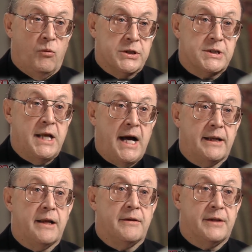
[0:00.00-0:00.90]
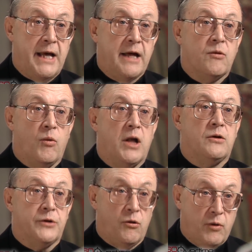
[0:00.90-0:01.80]
was not that
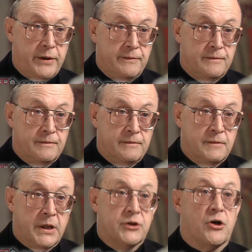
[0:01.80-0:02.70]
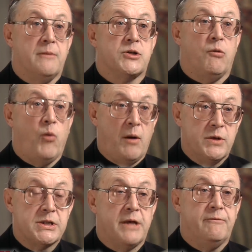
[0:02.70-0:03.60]
well known in terms of what
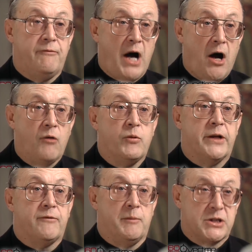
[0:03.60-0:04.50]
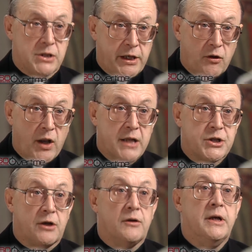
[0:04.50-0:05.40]
was involved with it from a
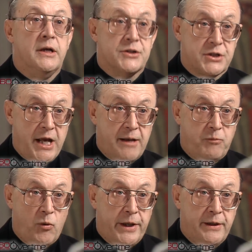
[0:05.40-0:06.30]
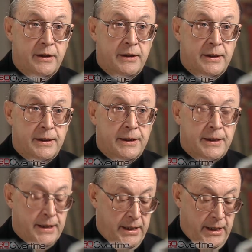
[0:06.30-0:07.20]
psychological standpoint.
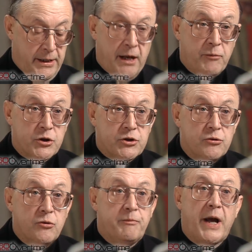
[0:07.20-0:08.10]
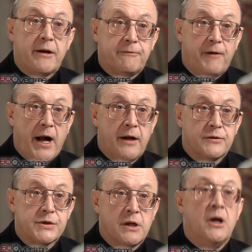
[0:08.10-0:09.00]
Number two,
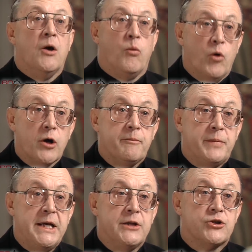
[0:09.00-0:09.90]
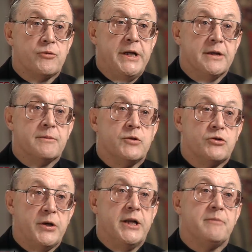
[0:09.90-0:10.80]
pedophiles were being
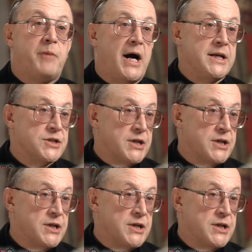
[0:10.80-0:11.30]
treated by